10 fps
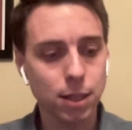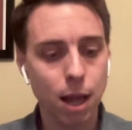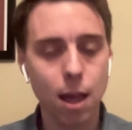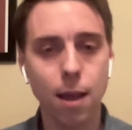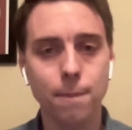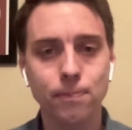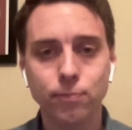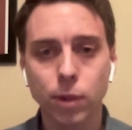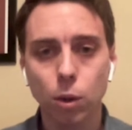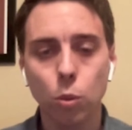saying,
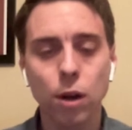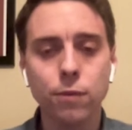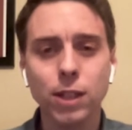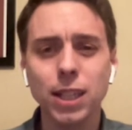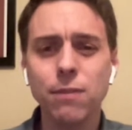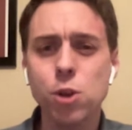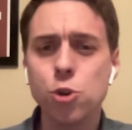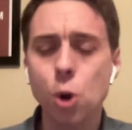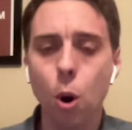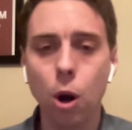"What if we leave the
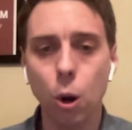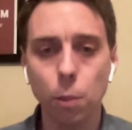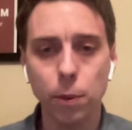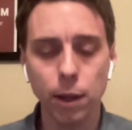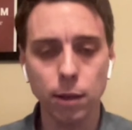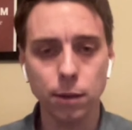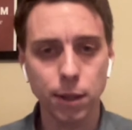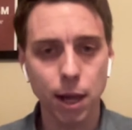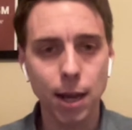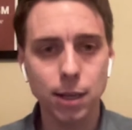door open?"
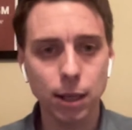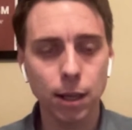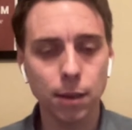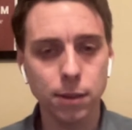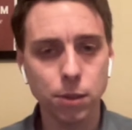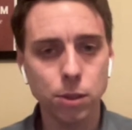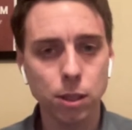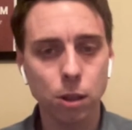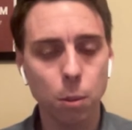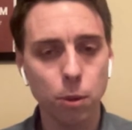The idea in UC
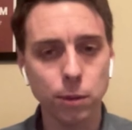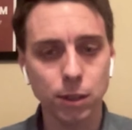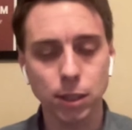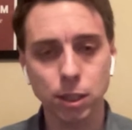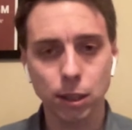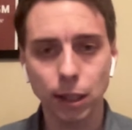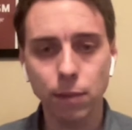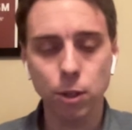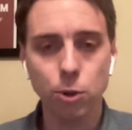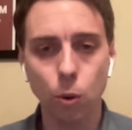Global is like just leave
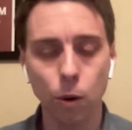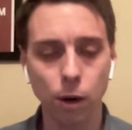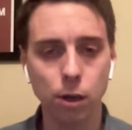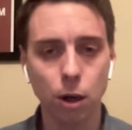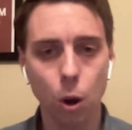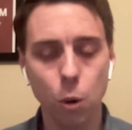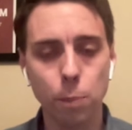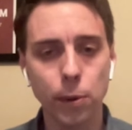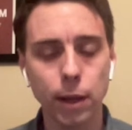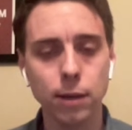the door
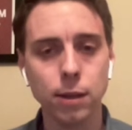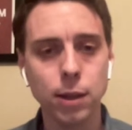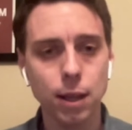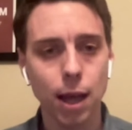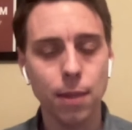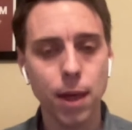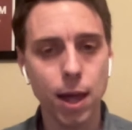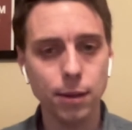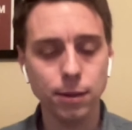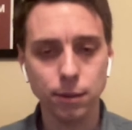open, and
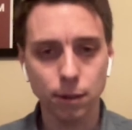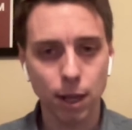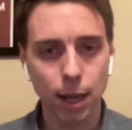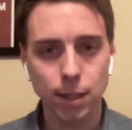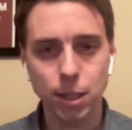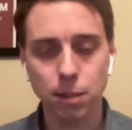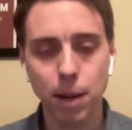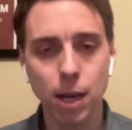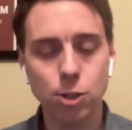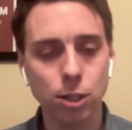then I guess some
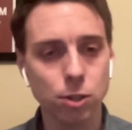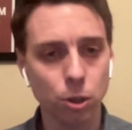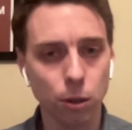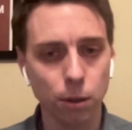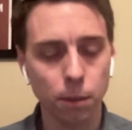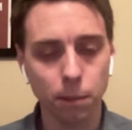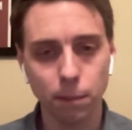agents or